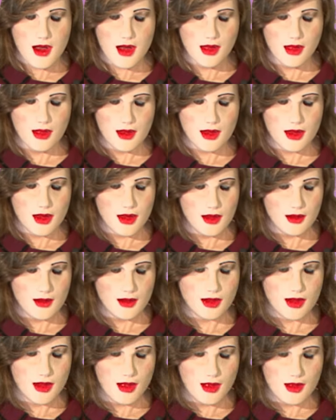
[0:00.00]
It would be
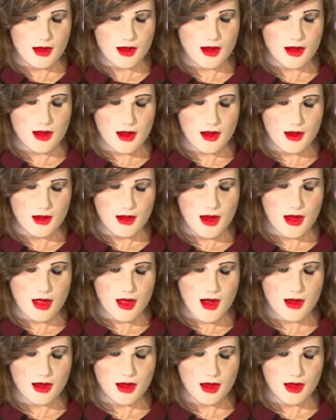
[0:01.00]
cool if someone could interview
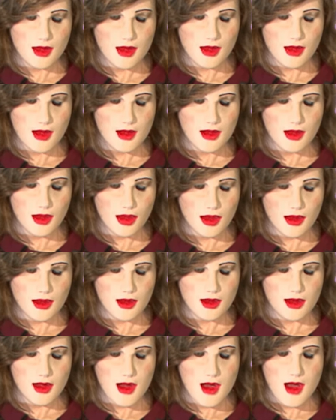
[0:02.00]
maskers around the
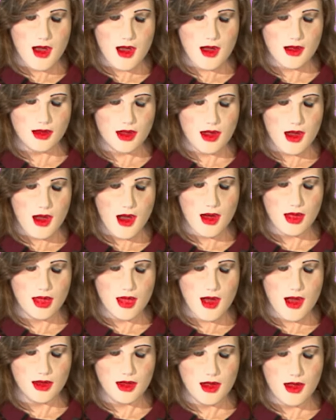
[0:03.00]
world and see how
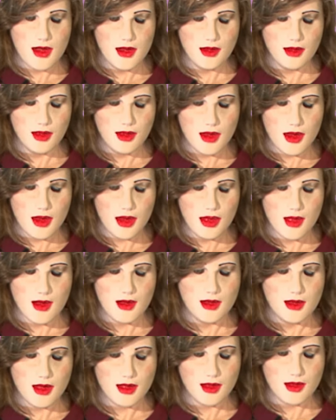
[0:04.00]
masking is viewed
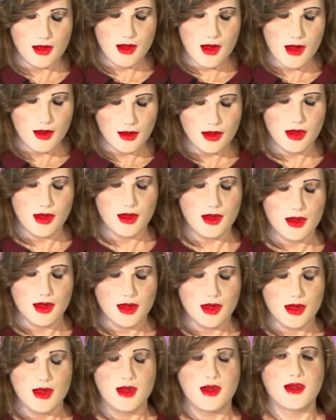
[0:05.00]
by different
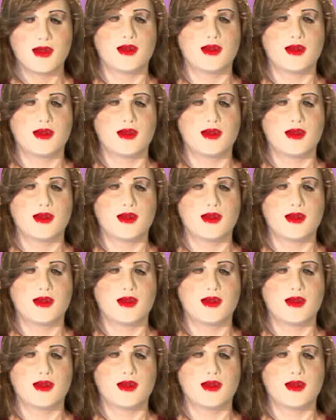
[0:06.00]
cultures.